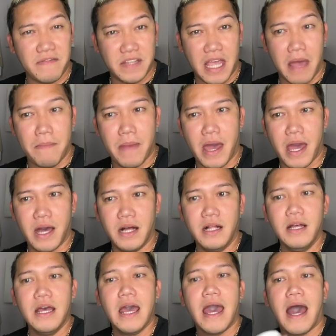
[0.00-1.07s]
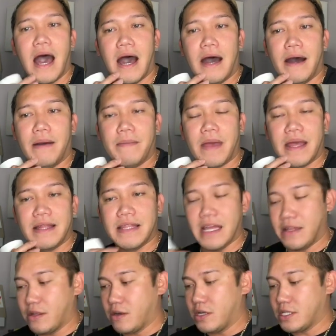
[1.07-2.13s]
ml, and
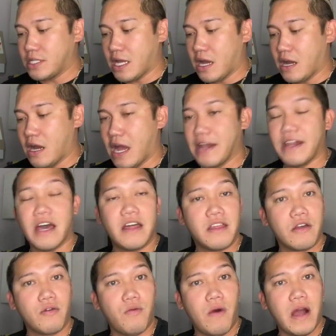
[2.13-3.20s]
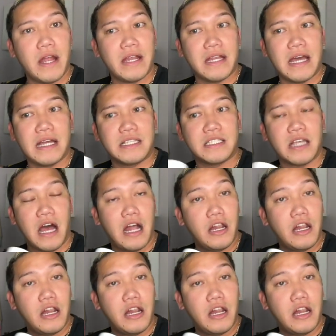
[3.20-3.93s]
then there's another one that's